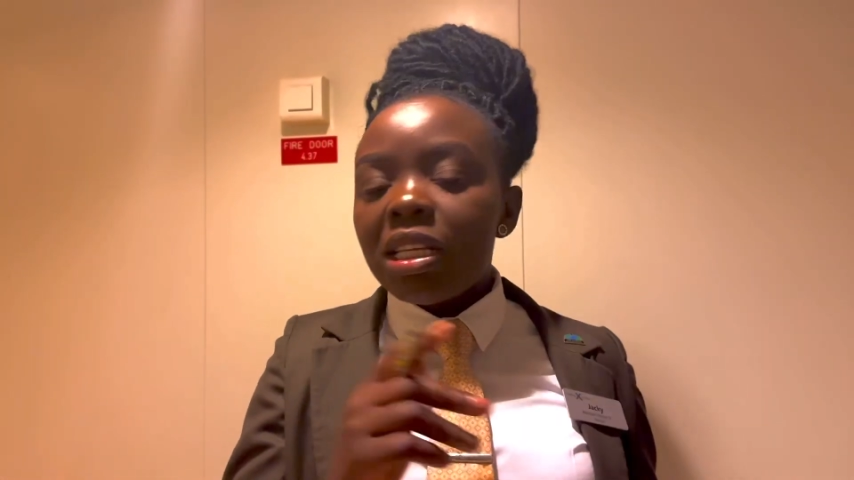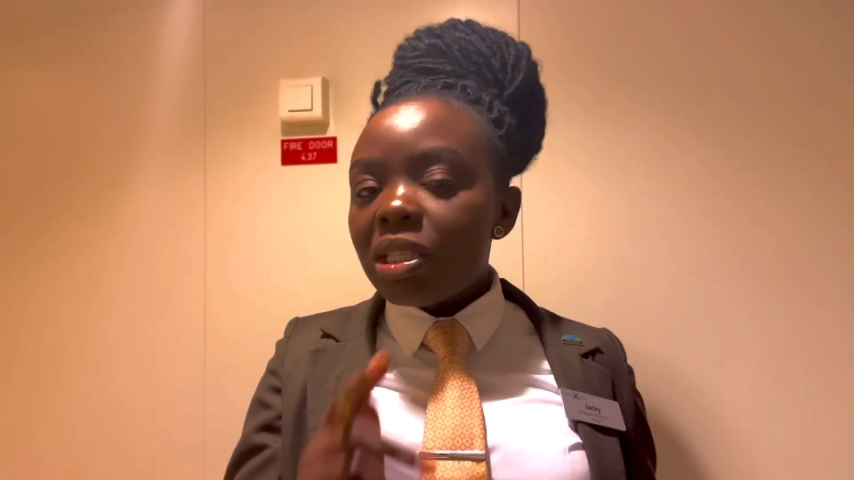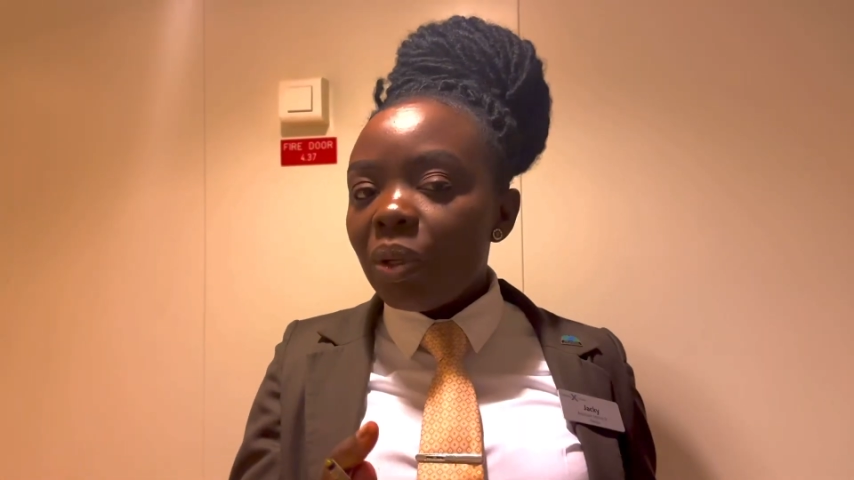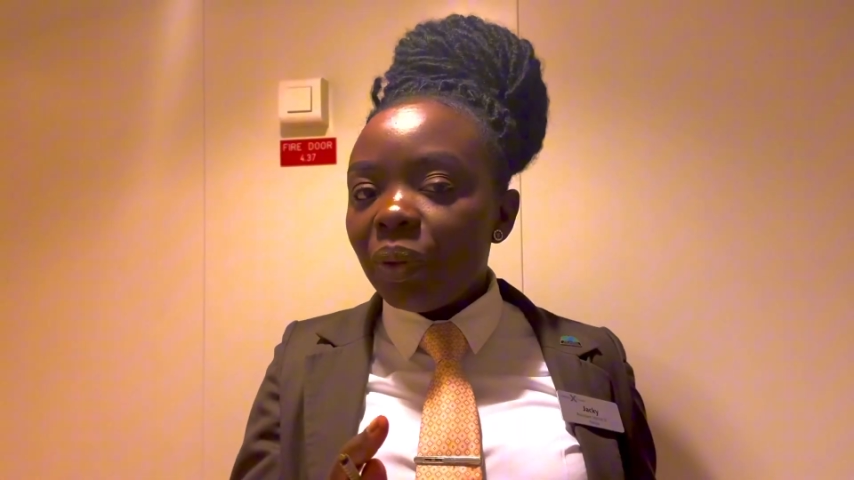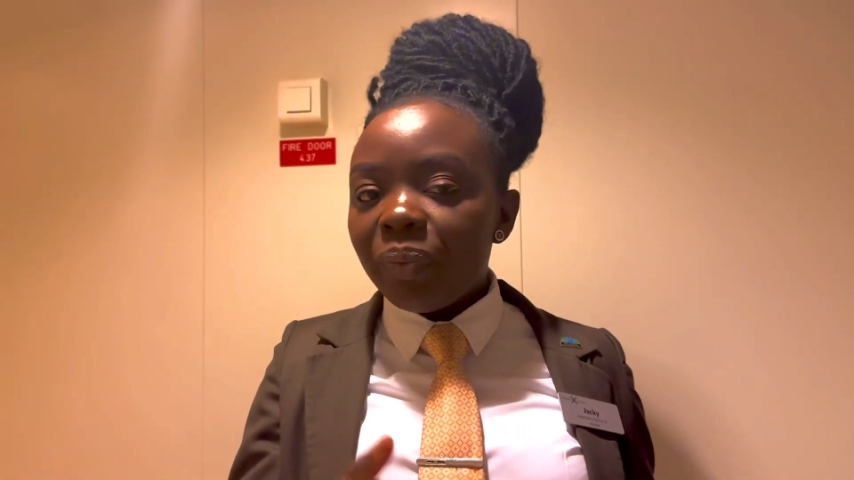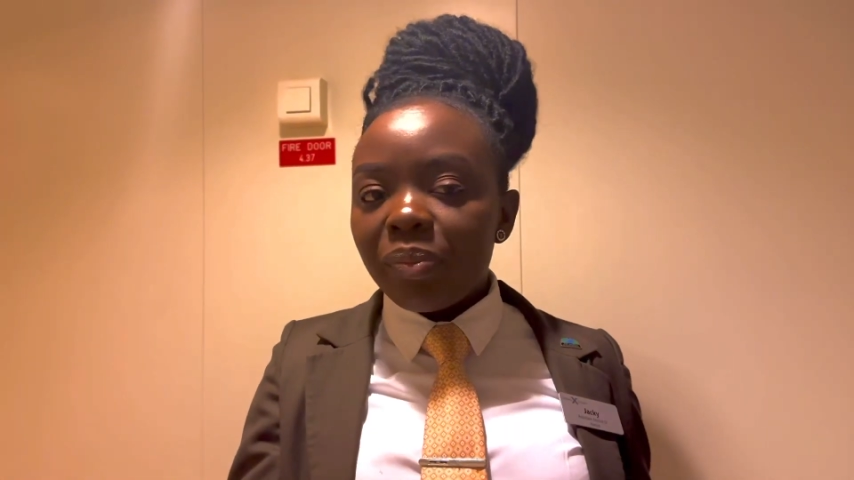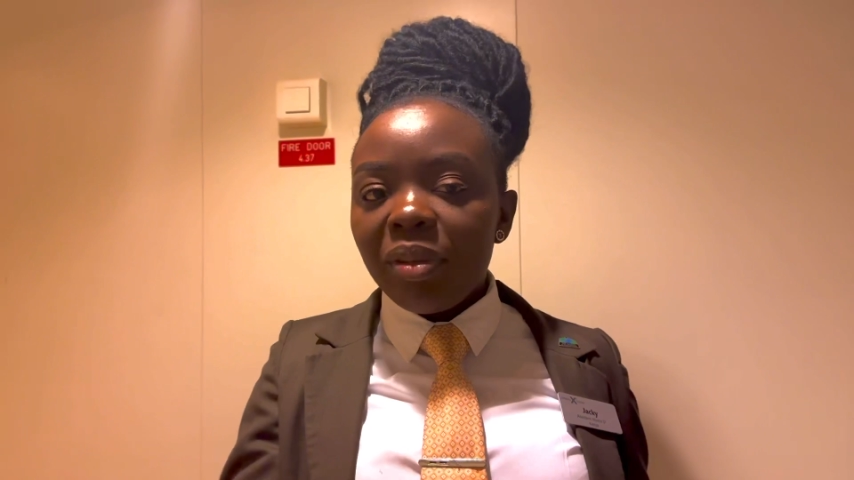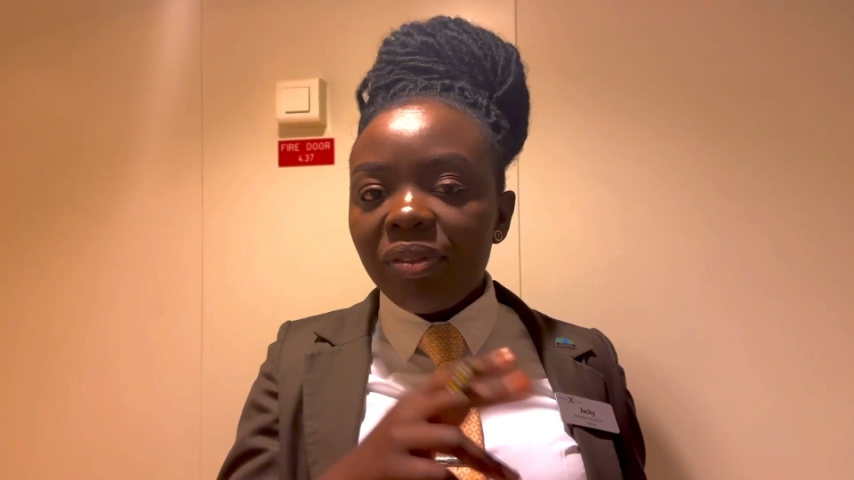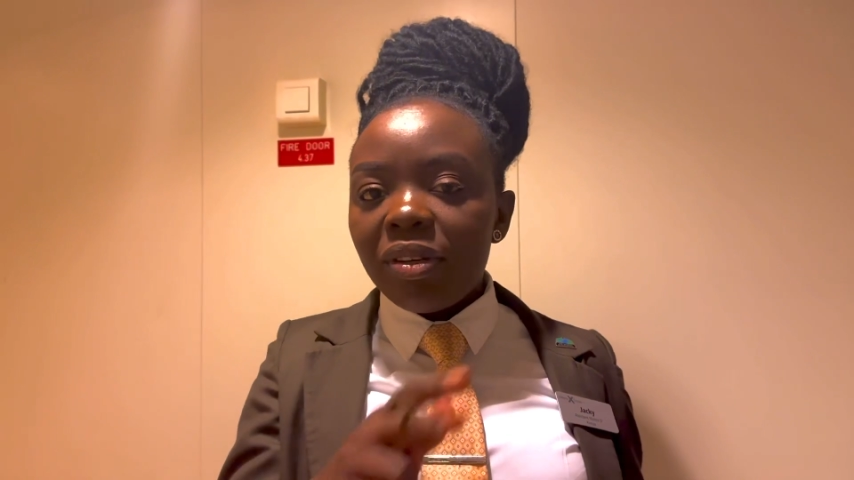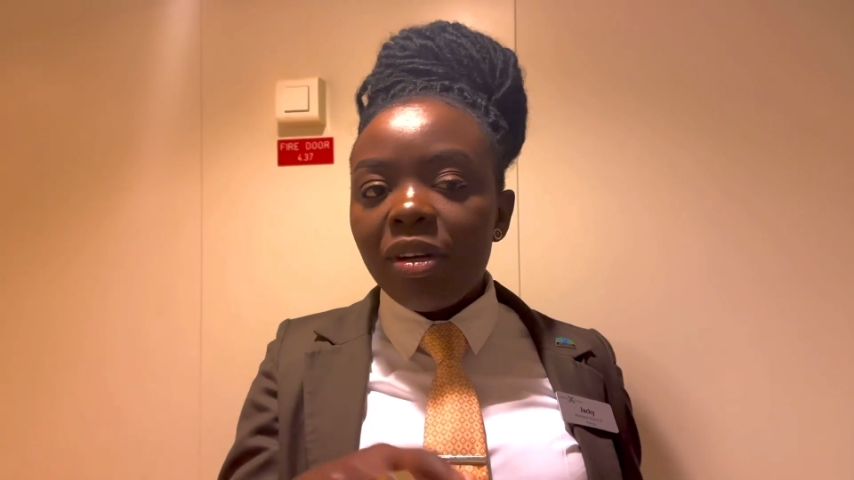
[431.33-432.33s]
So
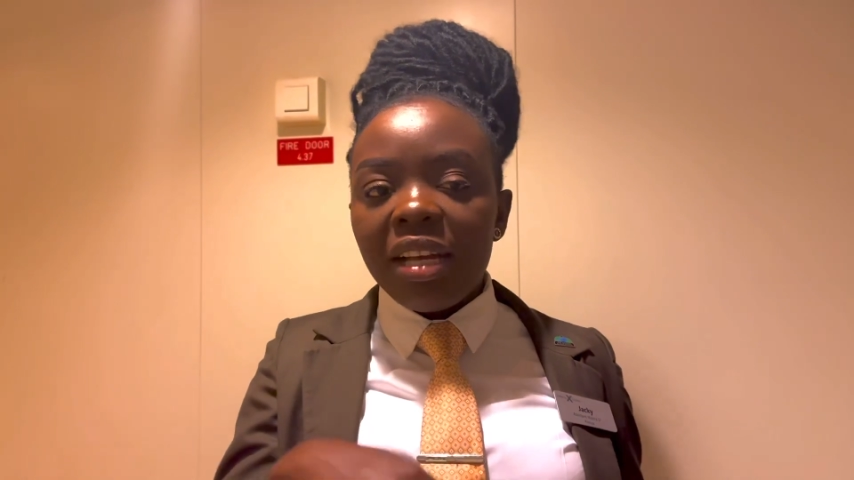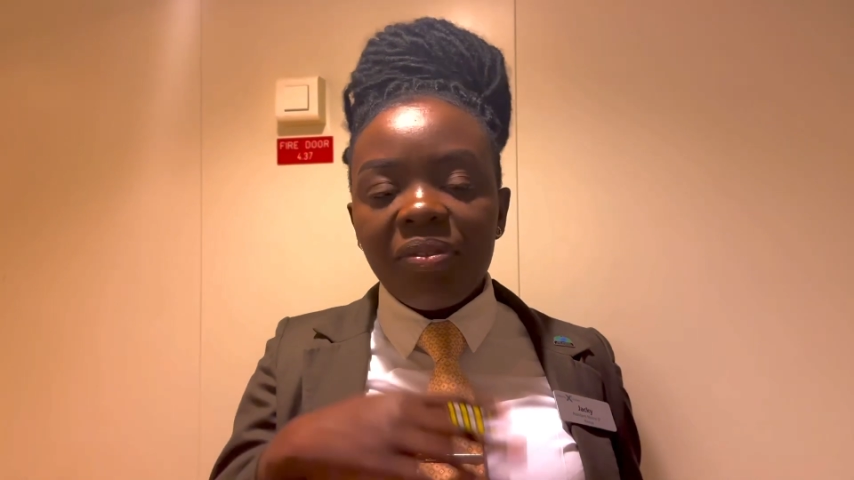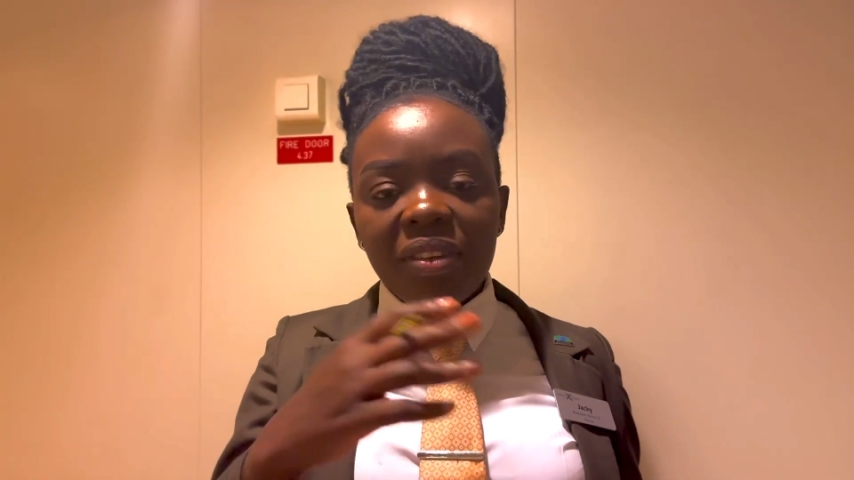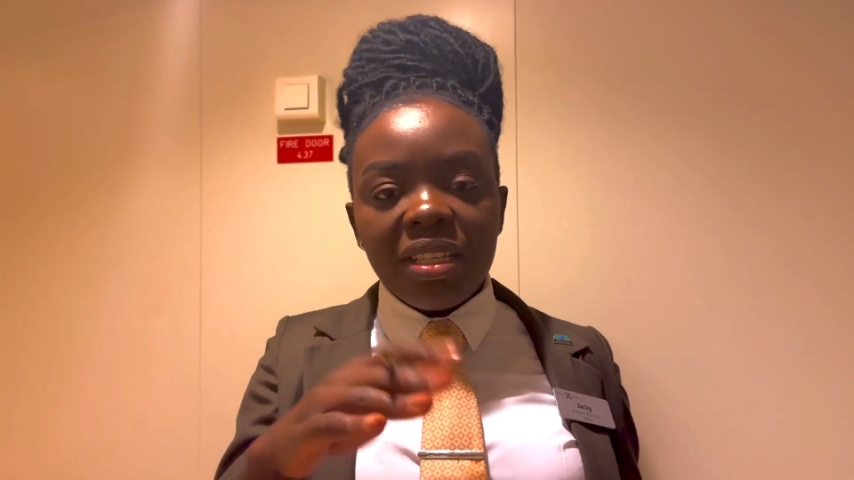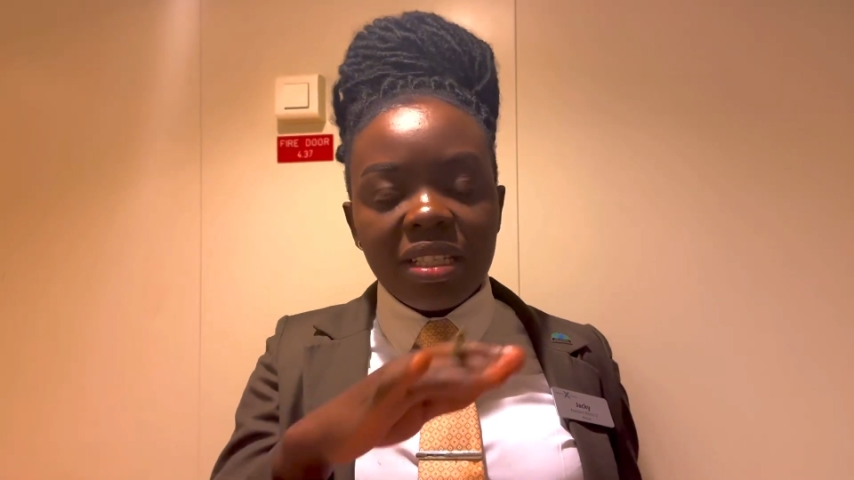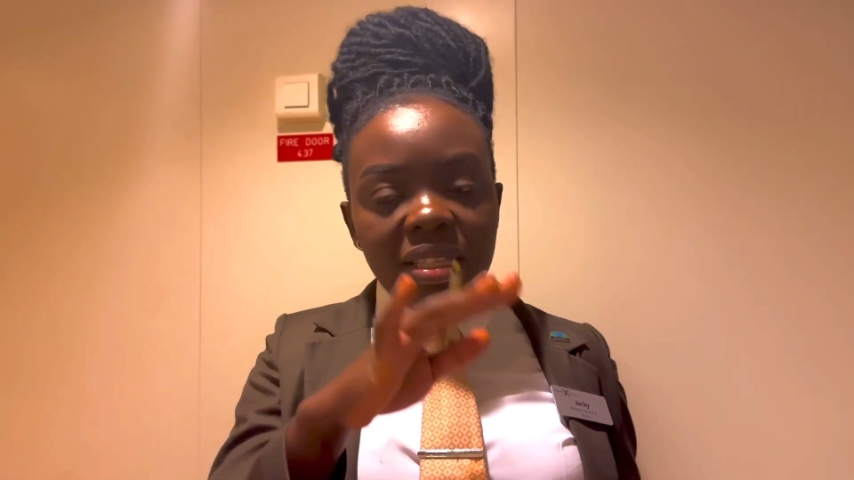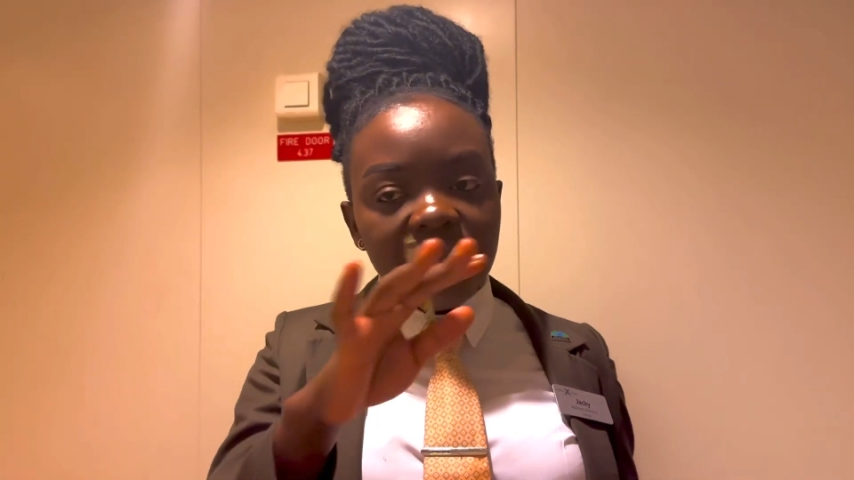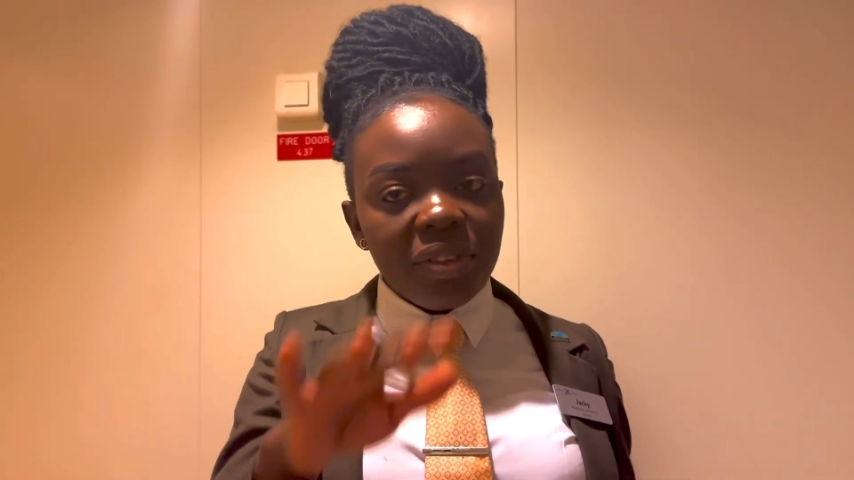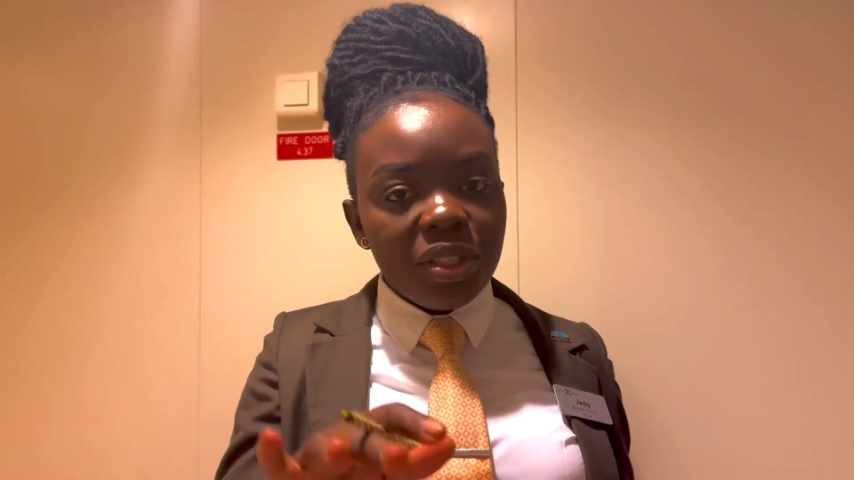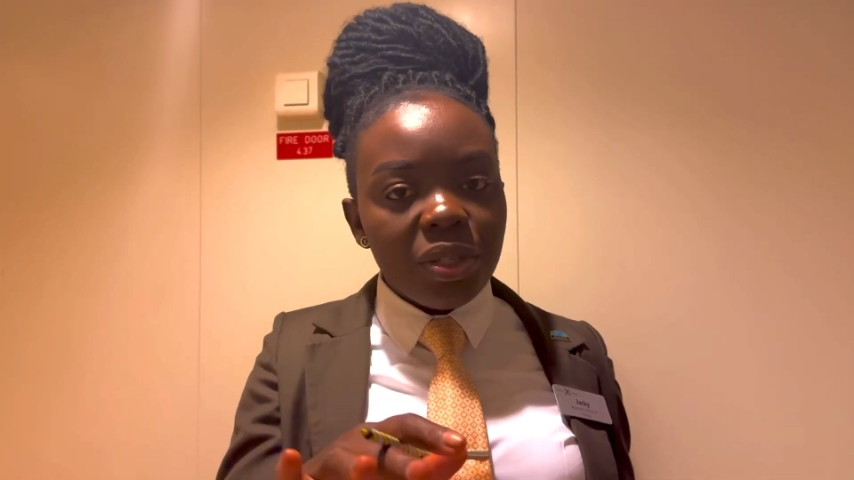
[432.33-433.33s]
before I finish the
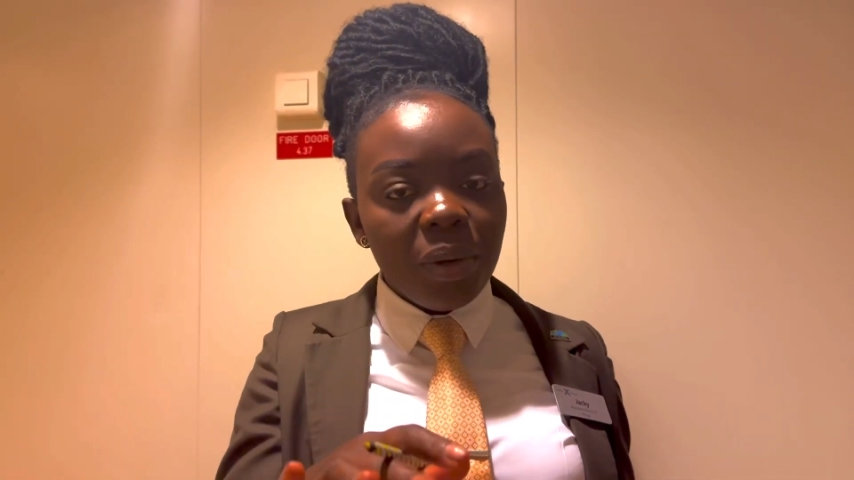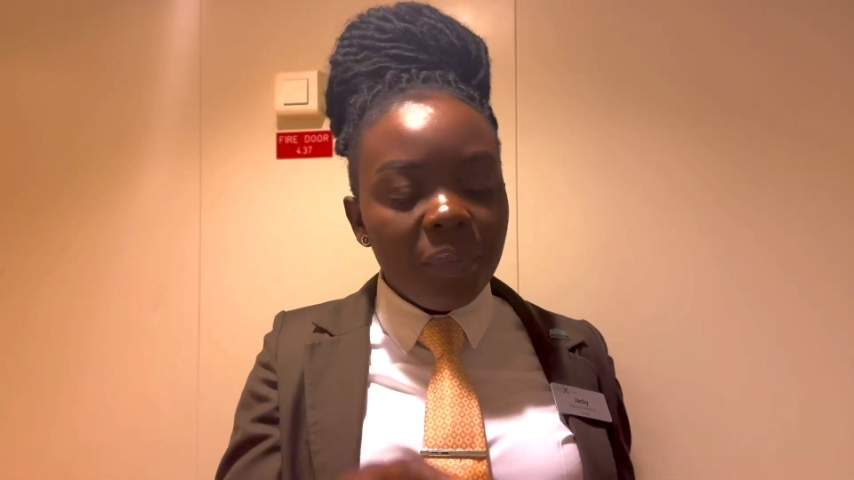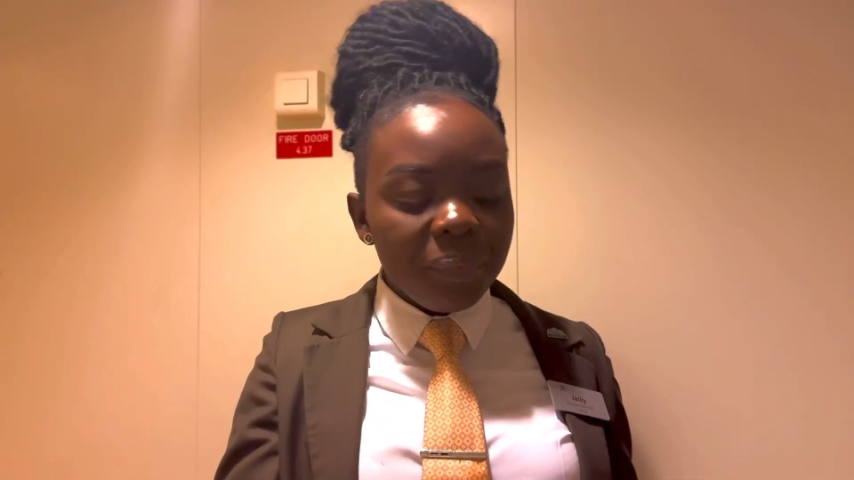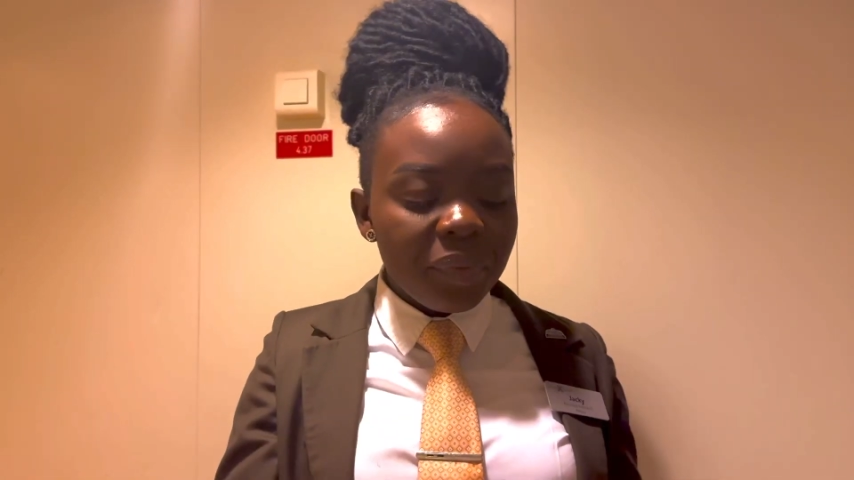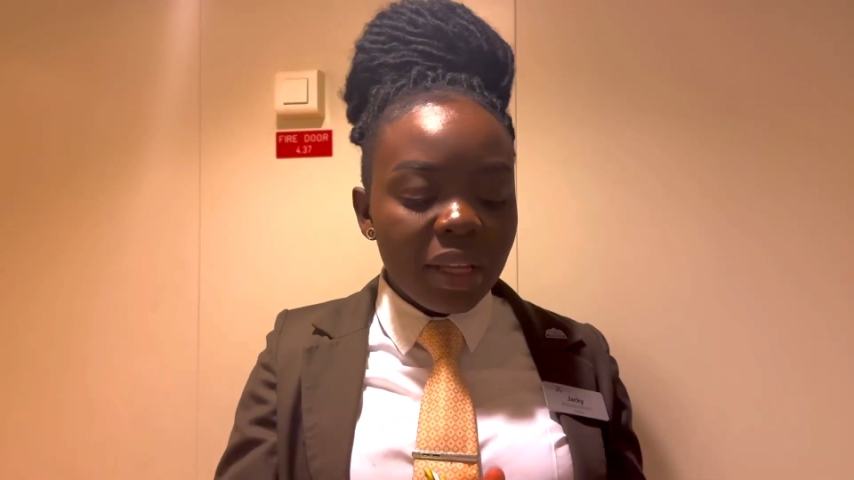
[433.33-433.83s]
video,